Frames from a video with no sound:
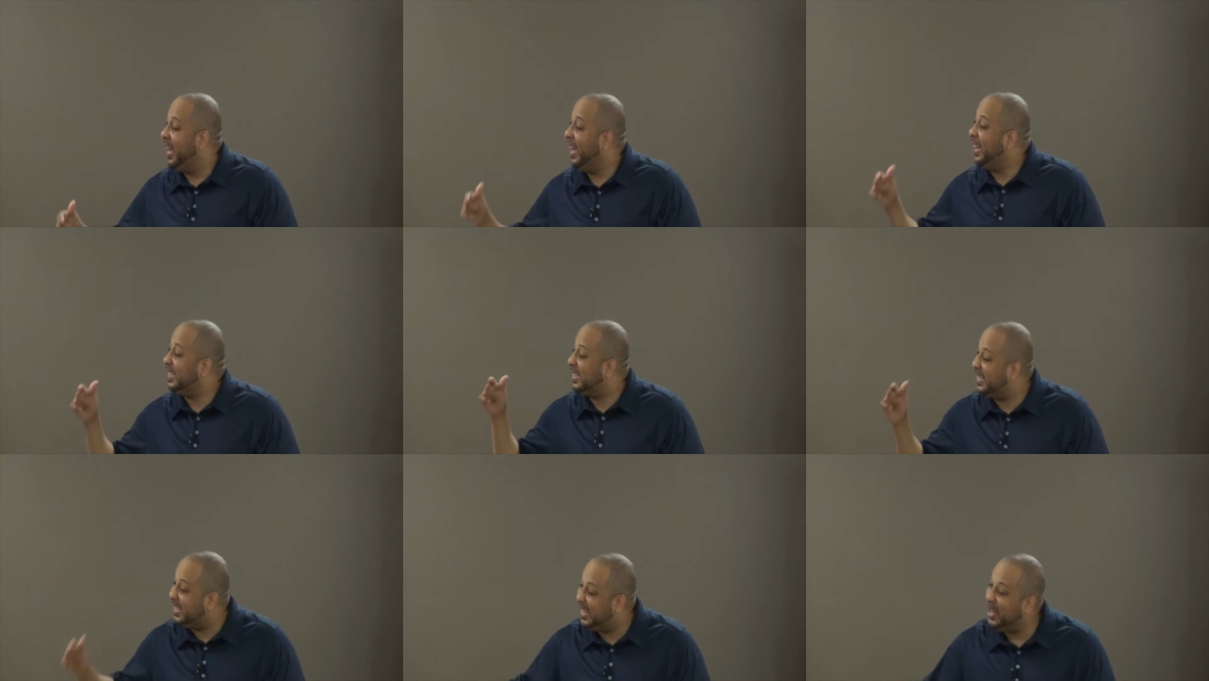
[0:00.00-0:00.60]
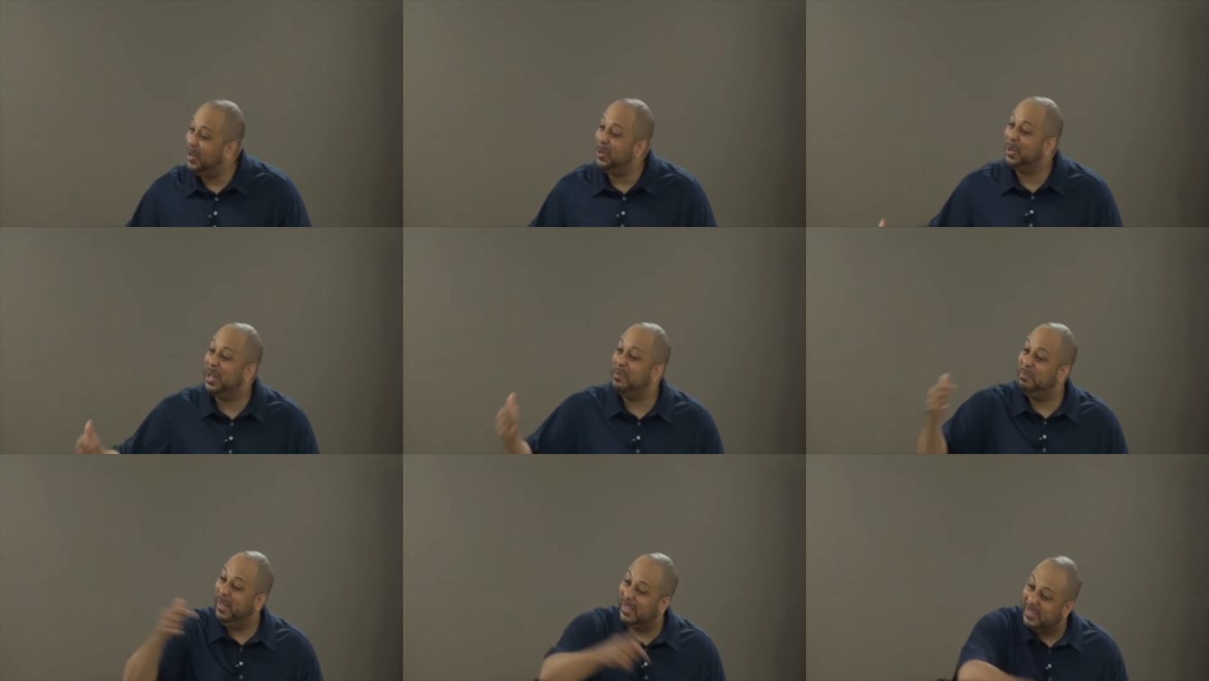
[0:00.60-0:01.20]
it still
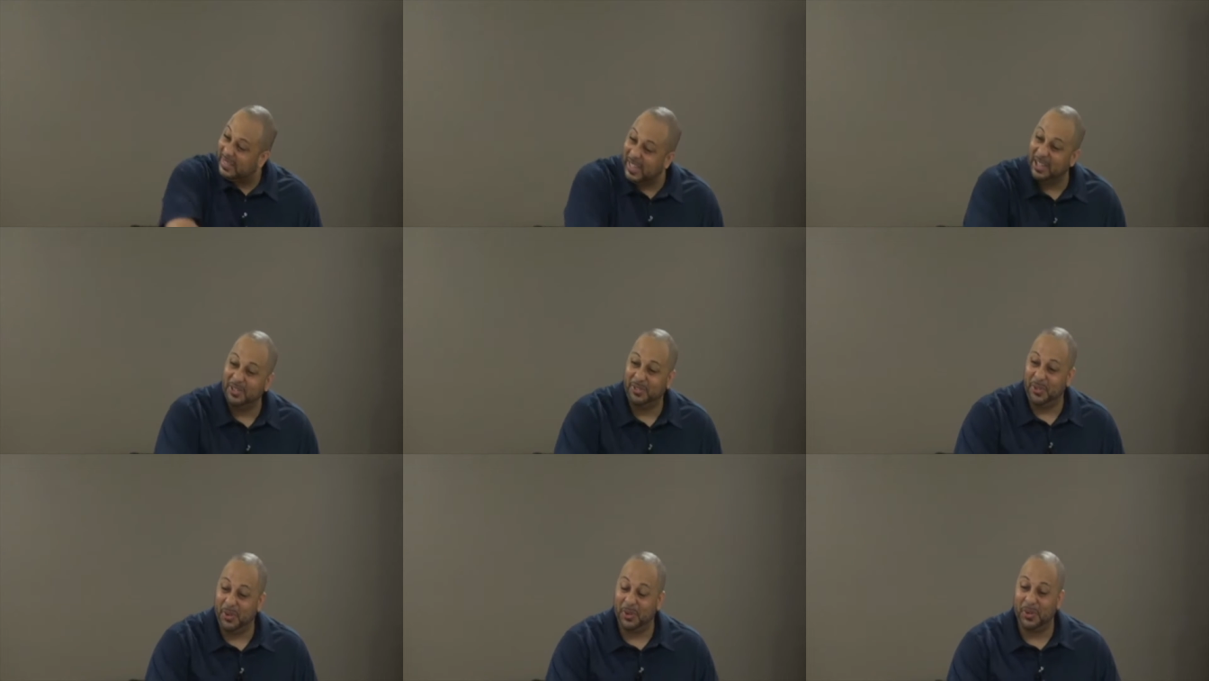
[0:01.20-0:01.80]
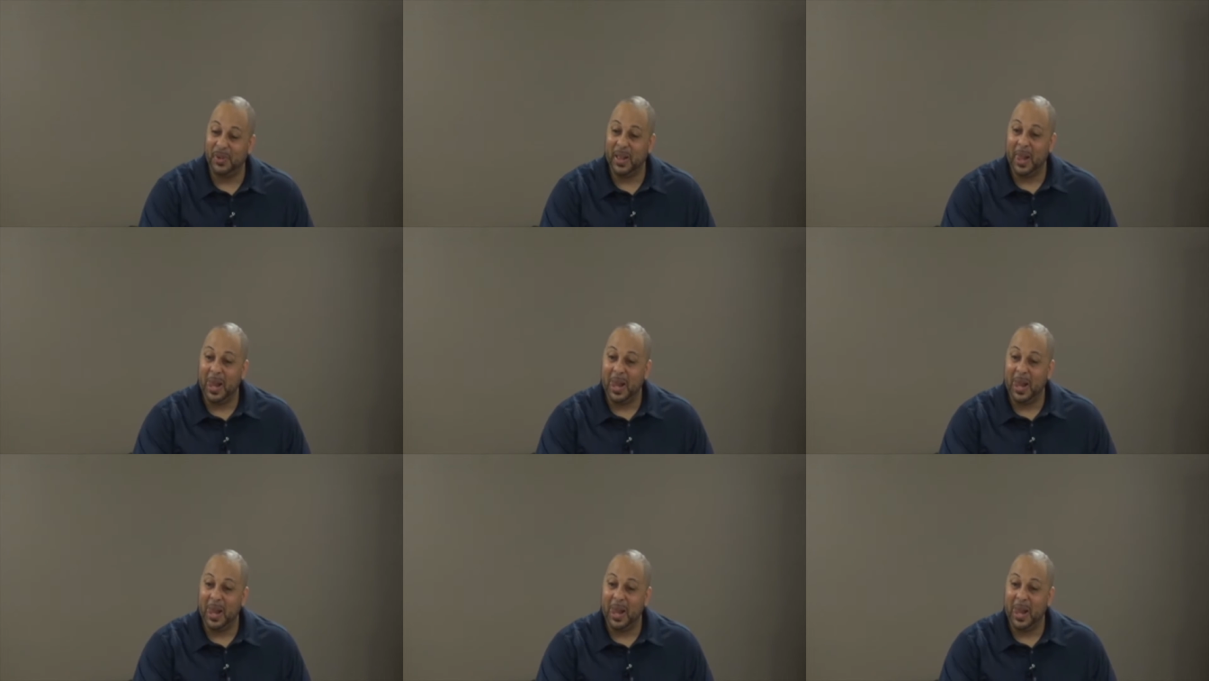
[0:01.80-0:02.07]
can be sinful.